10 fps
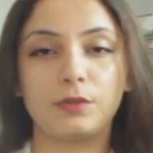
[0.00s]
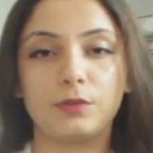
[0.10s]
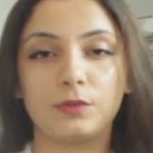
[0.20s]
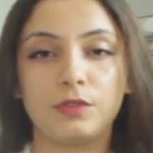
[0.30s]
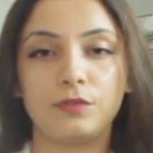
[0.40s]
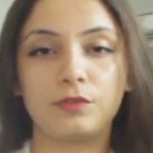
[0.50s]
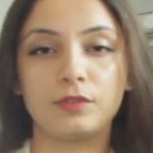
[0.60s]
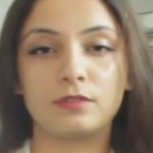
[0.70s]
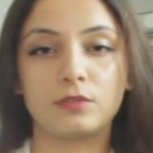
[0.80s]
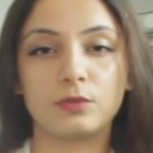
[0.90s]
through
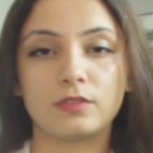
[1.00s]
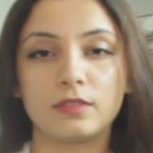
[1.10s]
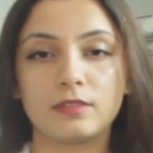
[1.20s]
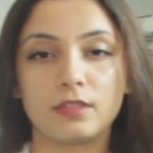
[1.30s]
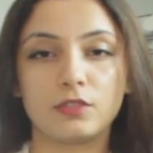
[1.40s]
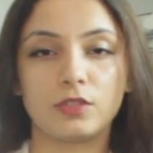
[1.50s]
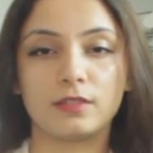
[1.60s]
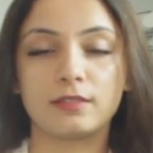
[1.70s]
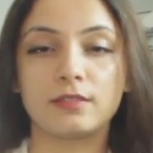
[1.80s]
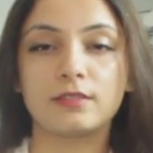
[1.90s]
different sources such
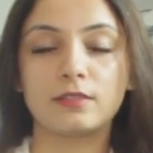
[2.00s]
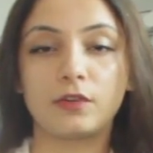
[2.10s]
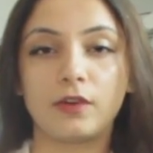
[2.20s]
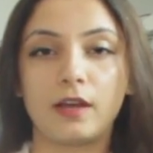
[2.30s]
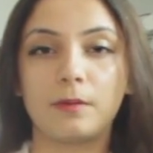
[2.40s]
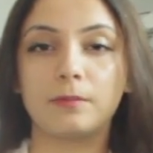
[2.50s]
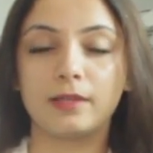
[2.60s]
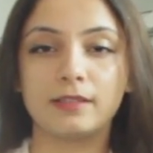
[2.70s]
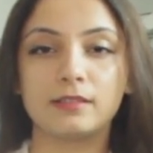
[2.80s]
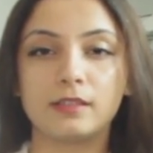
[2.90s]
as
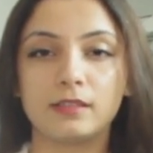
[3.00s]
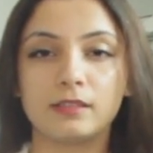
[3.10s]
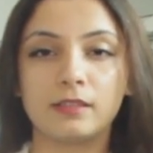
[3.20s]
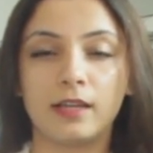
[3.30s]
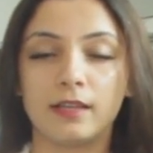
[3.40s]
Instagram, LinkedIn,